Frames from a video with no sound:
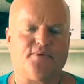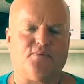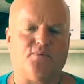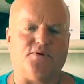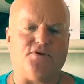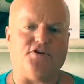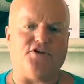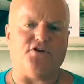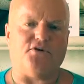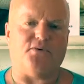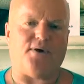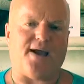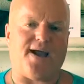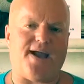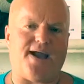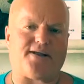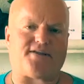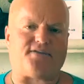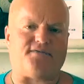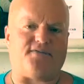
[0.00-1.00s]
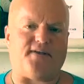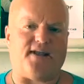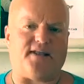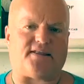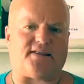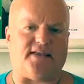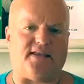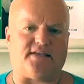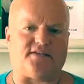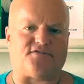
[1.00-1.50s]
When you
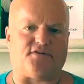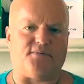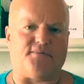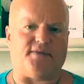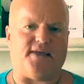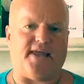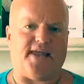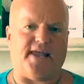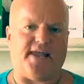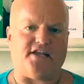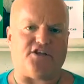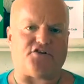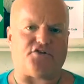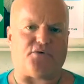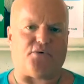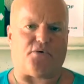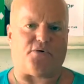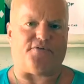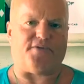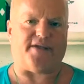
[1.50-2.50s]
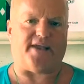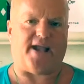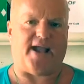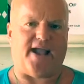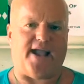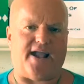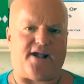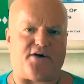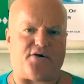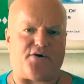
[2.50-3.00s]
activate things from the angel or the
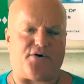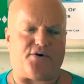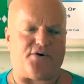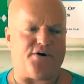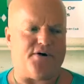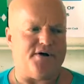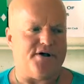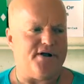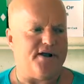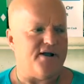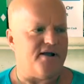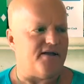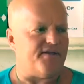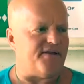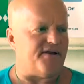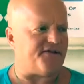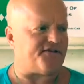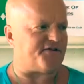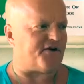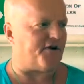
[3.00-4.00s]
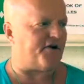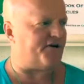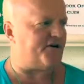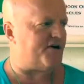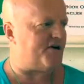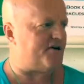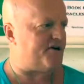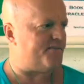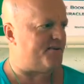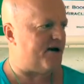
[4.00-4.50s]
angle that's
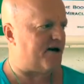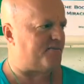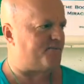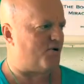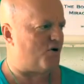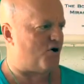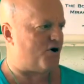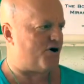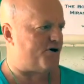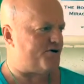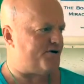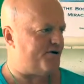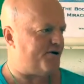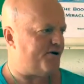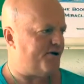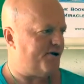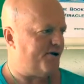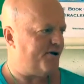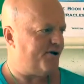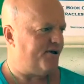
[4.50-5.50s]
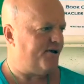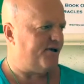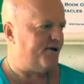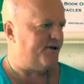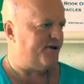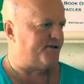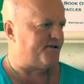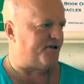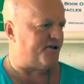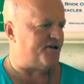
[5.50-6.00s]
already on the big board,
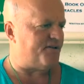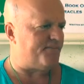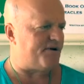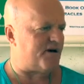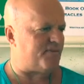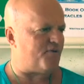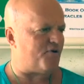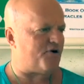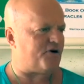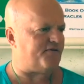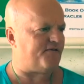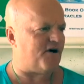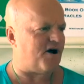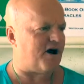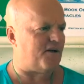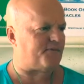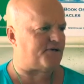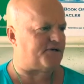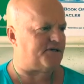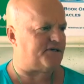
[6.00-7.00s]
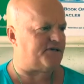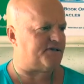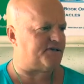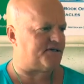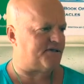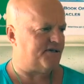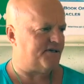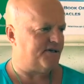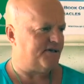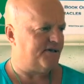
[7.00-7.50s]
it's on the big board of
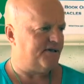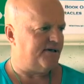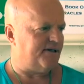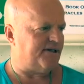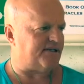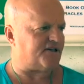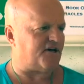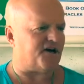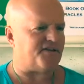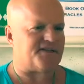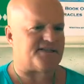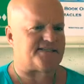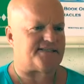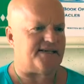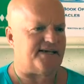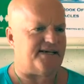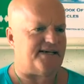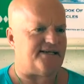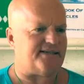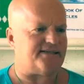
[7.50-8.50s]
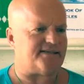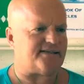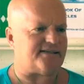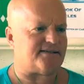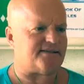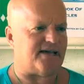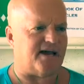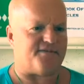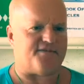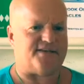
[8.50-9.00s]
options, it's on the
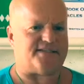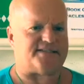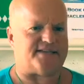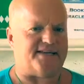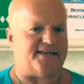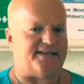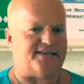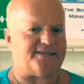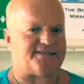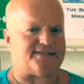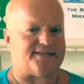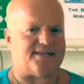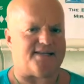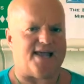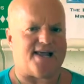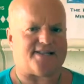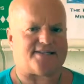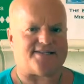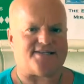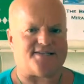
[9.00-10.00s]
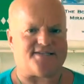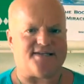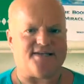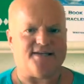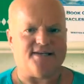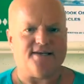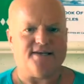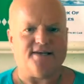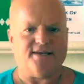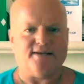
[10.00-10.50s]
scenes, every scene is selected
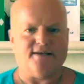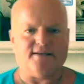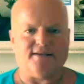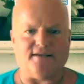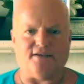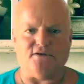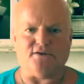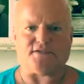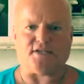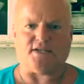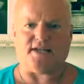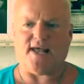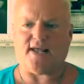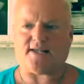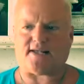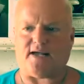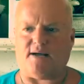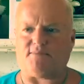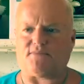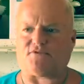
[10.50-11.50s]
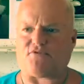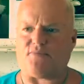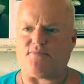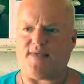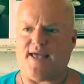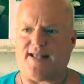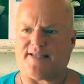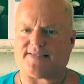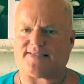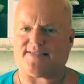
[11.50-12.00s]
that you select comes from
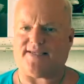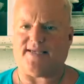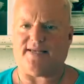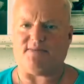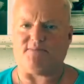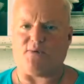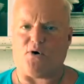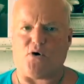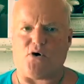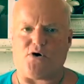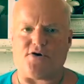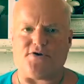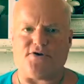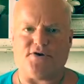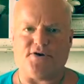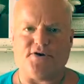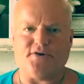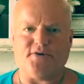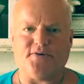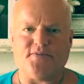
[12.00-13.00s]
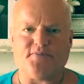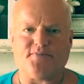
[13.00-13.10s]
that scene board.